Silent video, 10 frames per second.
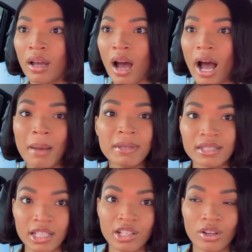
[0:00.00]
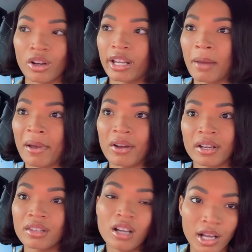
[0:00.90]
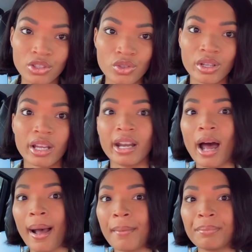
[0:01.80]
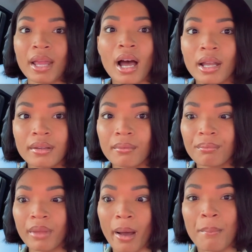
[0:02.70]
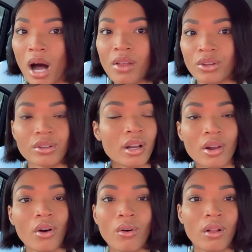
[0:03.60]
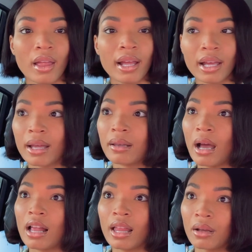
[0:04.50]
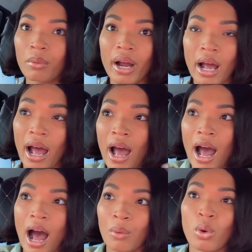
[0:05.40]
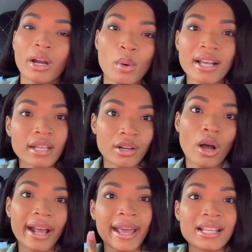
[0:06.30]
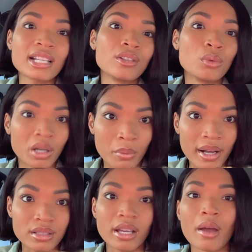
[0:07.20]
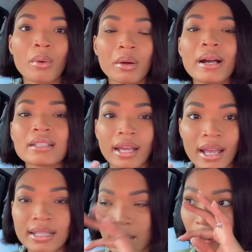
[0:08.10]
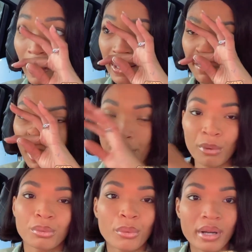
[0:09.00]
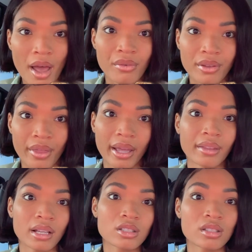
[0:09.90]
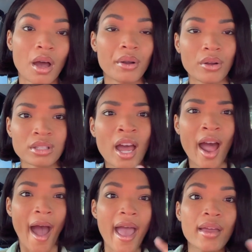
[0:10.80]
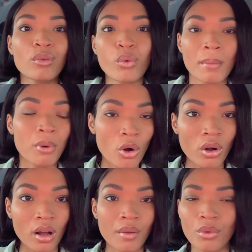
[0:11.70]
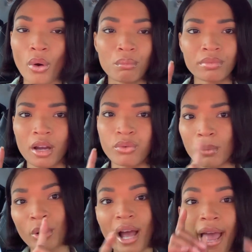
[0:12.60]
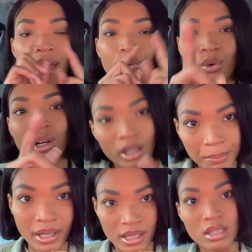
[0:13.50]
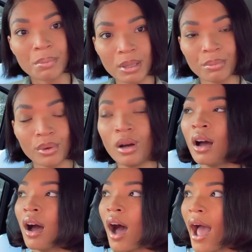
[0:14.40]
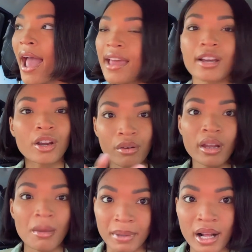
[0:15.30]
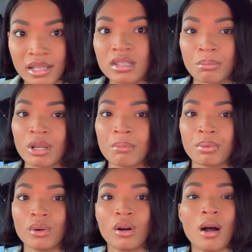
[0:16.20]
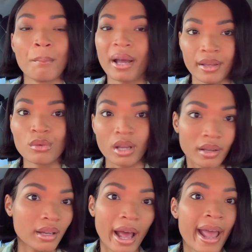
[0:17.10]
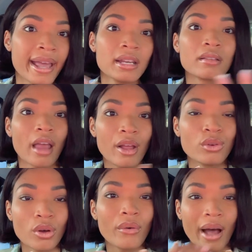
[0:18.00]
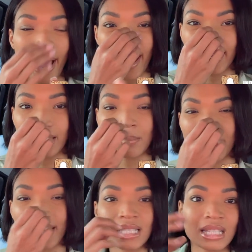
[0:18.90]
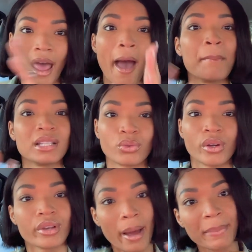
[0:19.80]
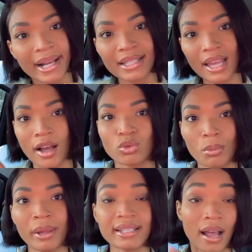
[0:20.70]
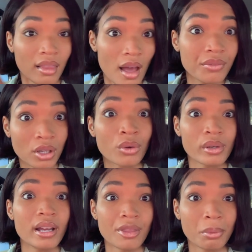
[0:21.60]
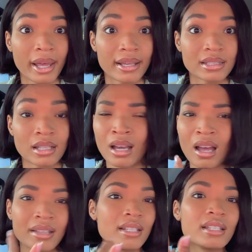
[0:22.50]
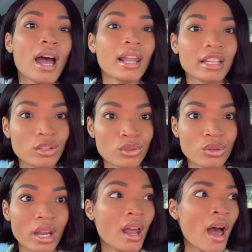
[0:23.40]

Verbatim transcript: I'm a city girl and I'm out here in the country and I'm not that bothered at all. Like, and I like where I, work wise I don't I can't tell you work wise okay work wise I can't tell you, because people ruin everything. That's just how it is. I hated Fort Polk no not Fort Polk I hated Fort Hood because the people. I hated Korea because the people, my unit. I hated that, you know, I hated it because of the atmosphere, not because the actual place. I loved Korea, the place, did not like the unit.